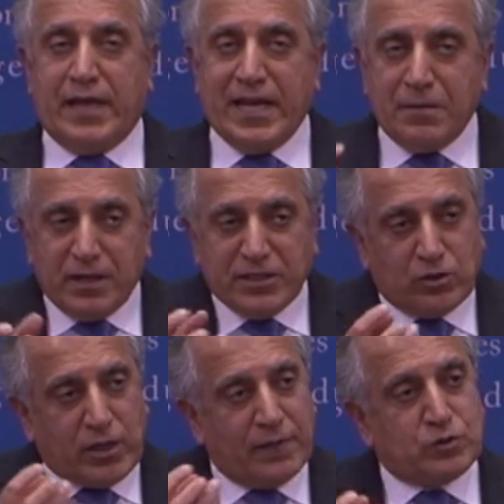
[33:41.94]
inability
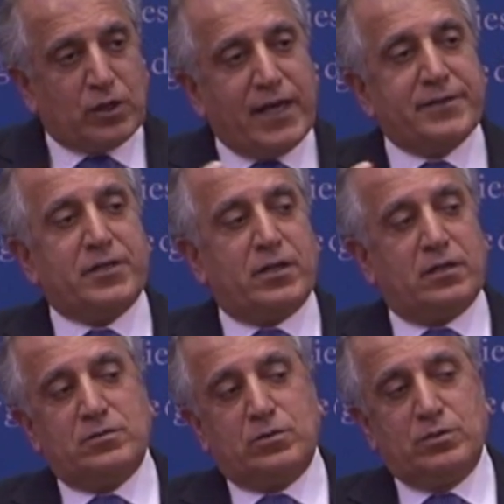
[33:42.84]
to come
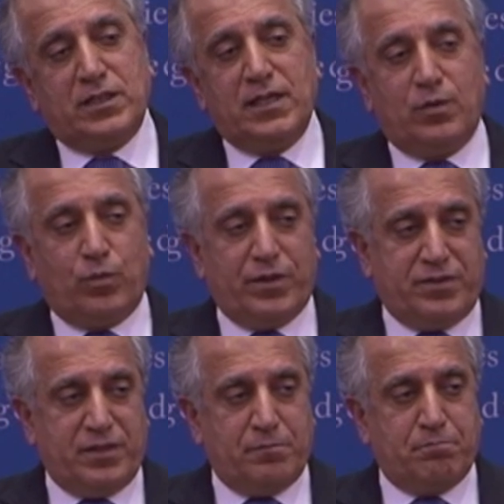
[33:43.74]
together to deal
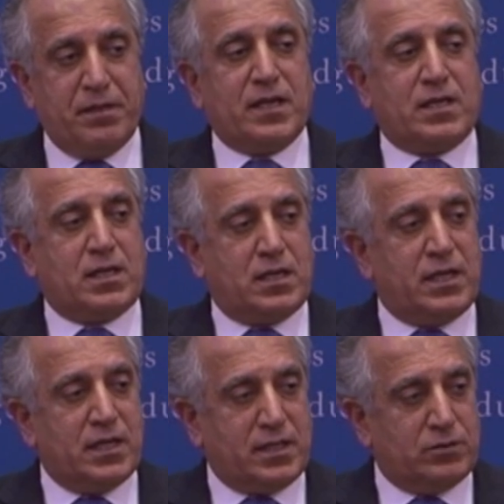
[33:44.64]
with the
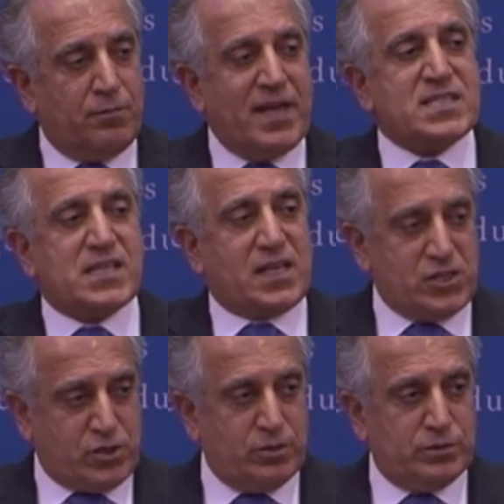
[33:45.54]
big domestic
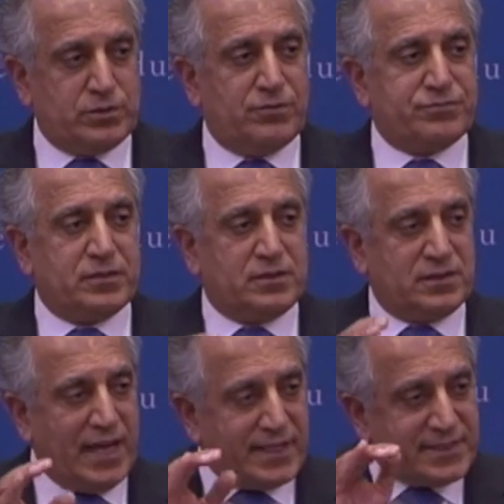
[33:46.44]
issues of
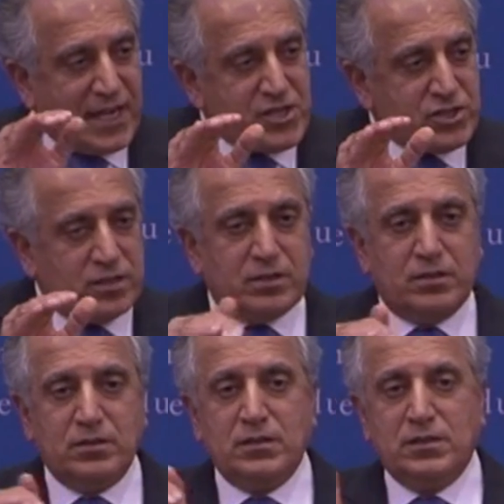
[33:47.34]

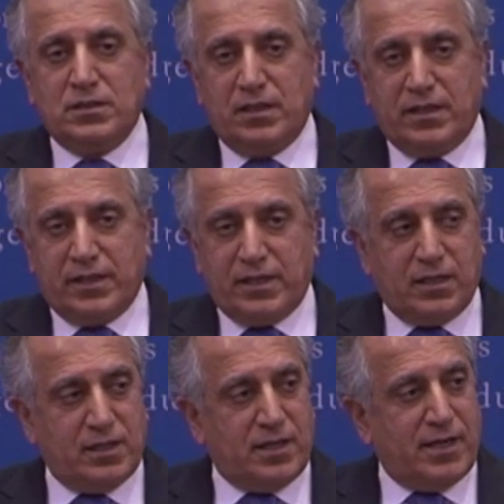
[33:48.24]
taxation
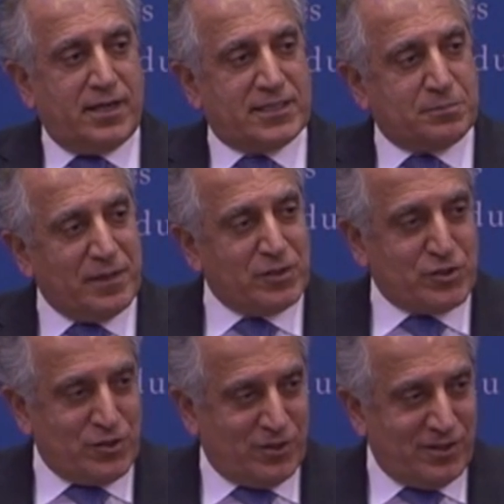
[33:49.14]
and
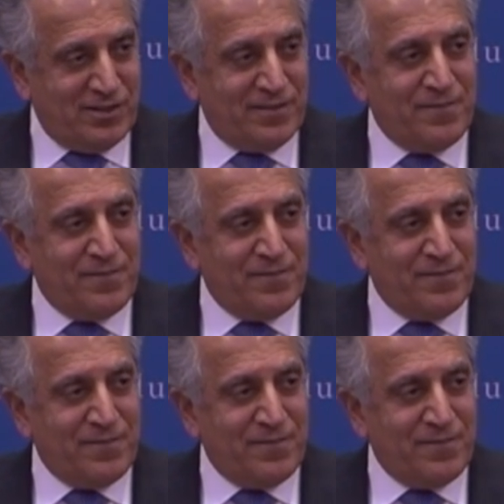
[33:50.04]
expenditure,